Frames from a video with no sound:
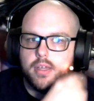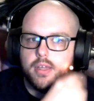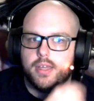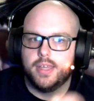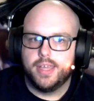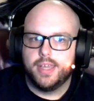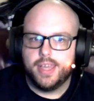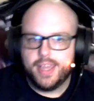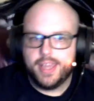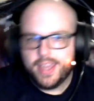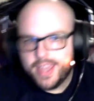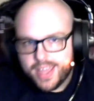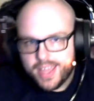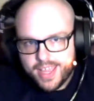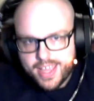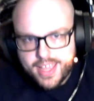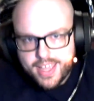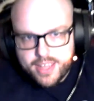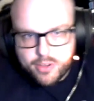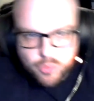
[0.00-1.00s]

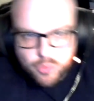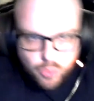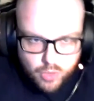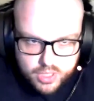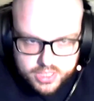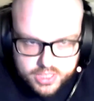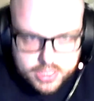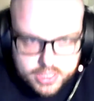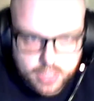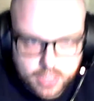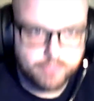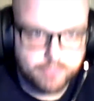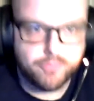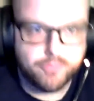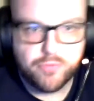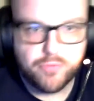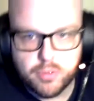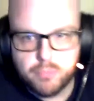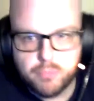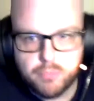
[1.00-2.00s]
Hey, what's up,
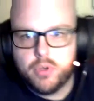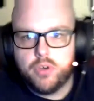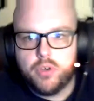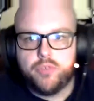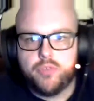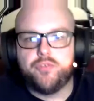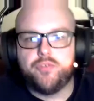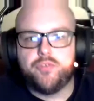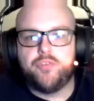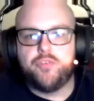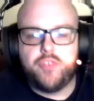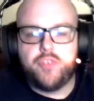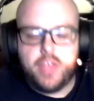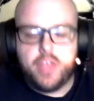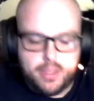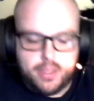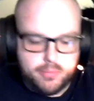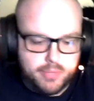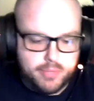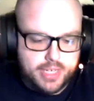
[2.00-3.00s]
football
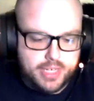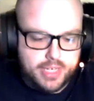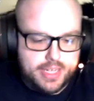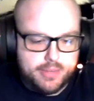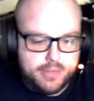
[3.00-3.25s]
family?